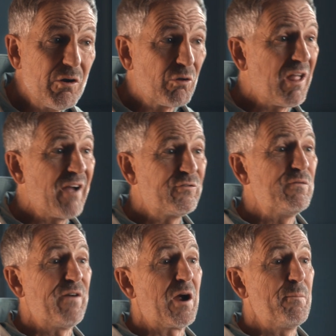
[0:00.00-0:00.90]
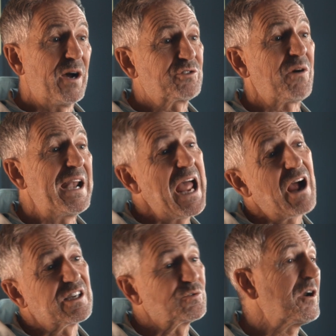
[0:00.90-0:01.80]
don't love you very much right
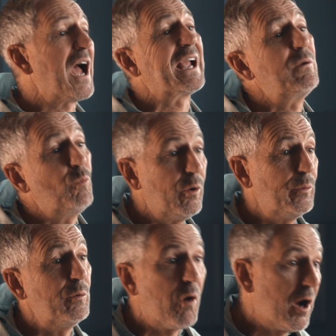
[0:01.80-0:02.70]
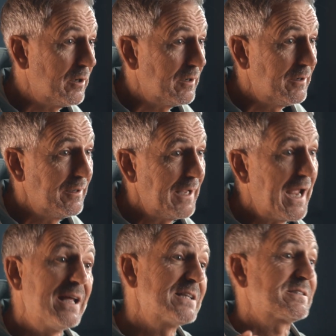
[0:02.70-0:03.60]
now because we're not getting what we want.
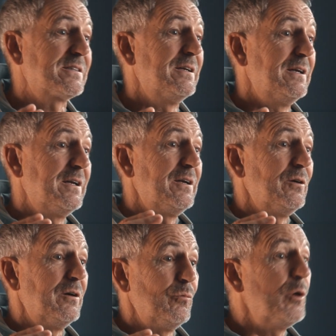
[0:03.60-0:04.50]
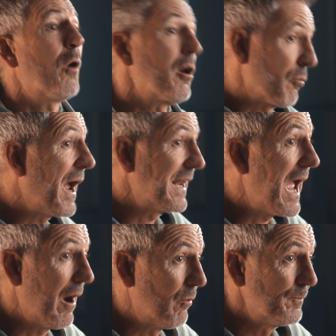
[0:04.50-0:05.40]
And we want it right
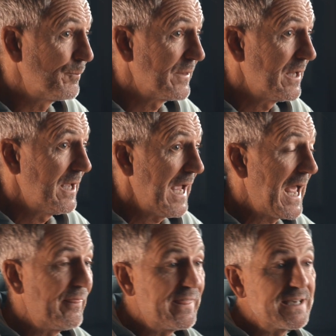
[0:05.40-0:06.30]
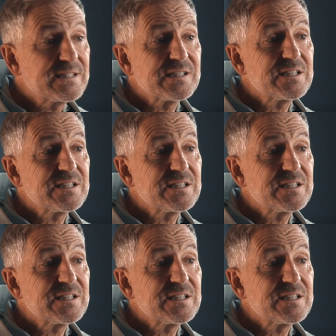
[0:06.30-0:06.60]
now. And this